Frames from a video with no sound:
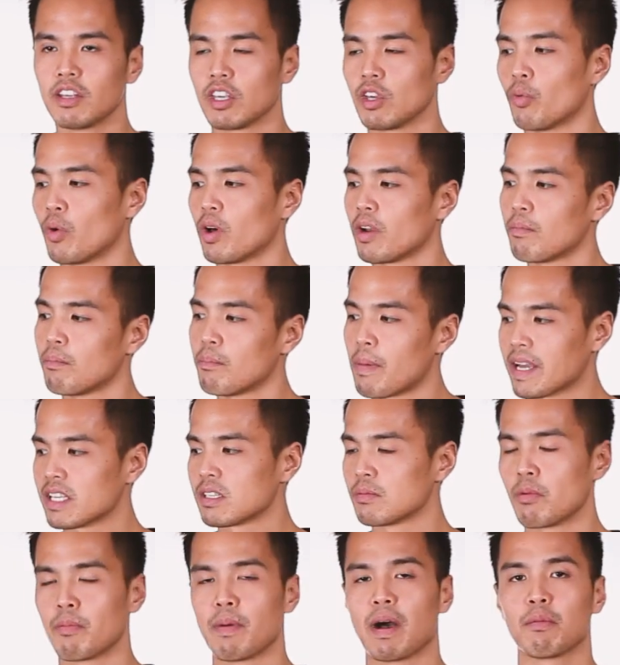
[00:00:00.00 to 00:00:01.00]
You want
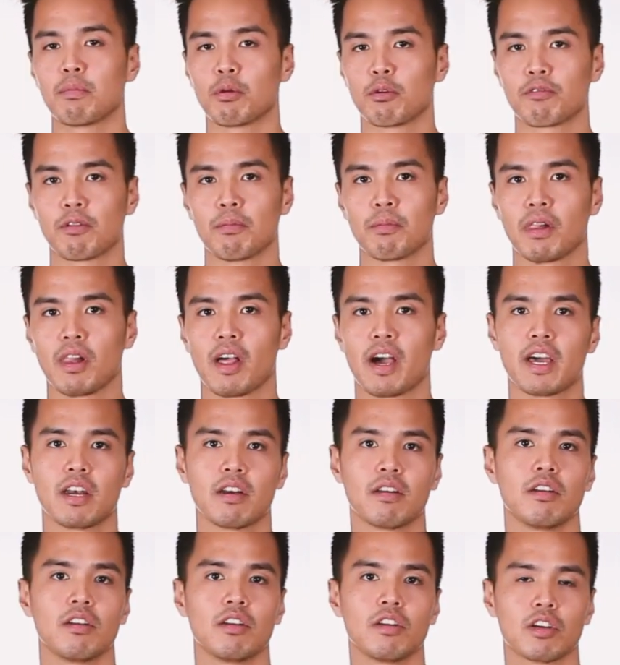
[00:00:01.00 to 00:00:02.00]
maximum output from the light
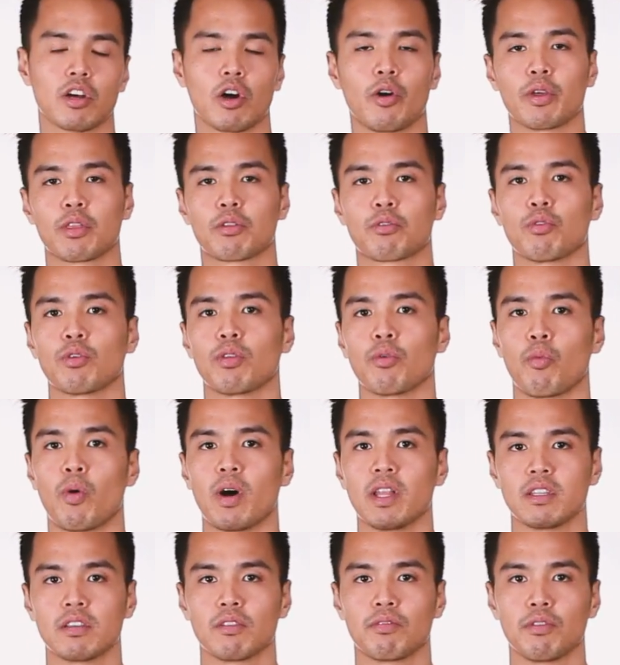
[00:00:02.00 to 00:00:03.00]
going through the
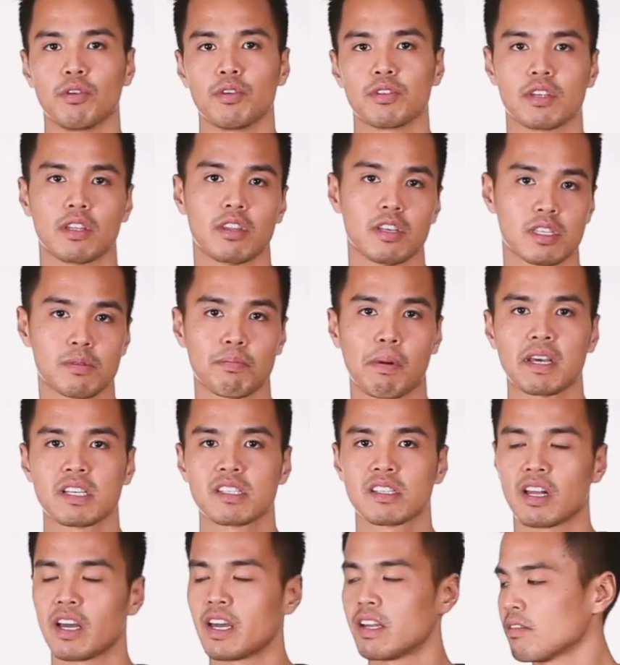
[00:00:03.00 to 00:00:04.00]
one diffuser, the
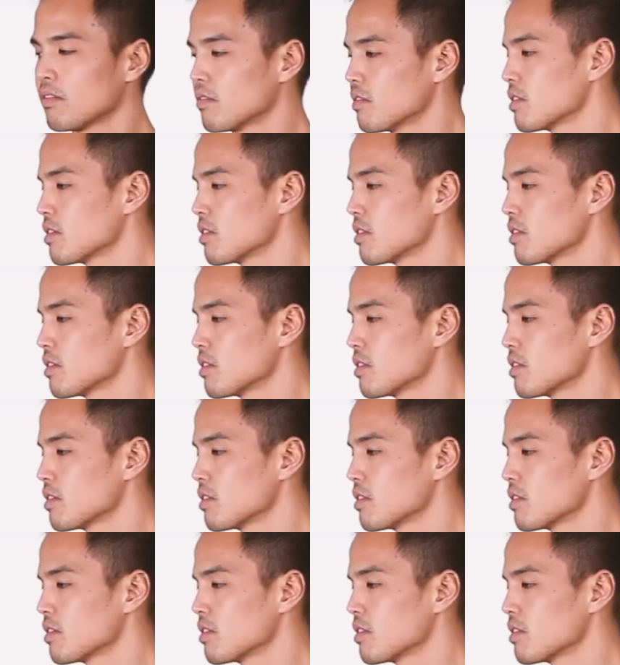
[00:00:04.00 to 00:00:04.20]
space light.